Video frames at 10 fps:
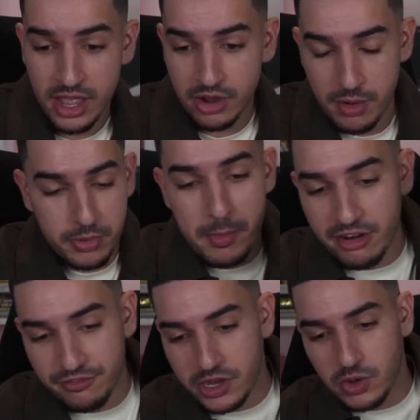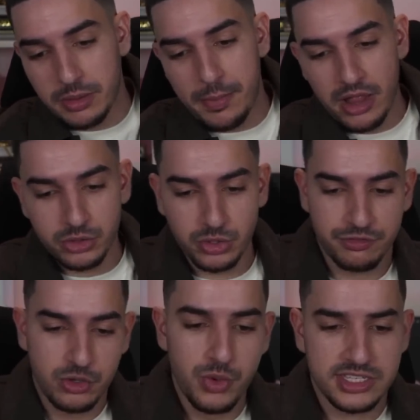Remember I made a video on the Ballon d'Or a
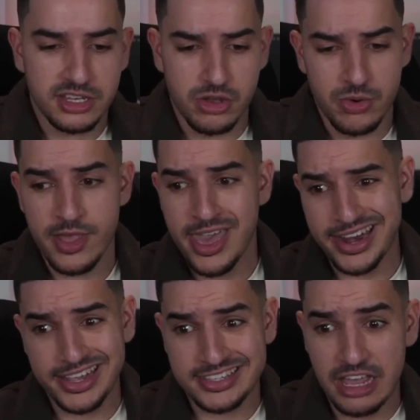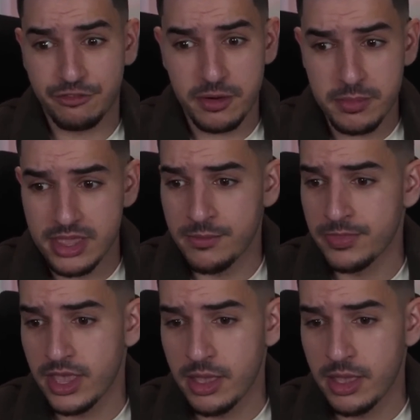few weeks ago, and I said for me,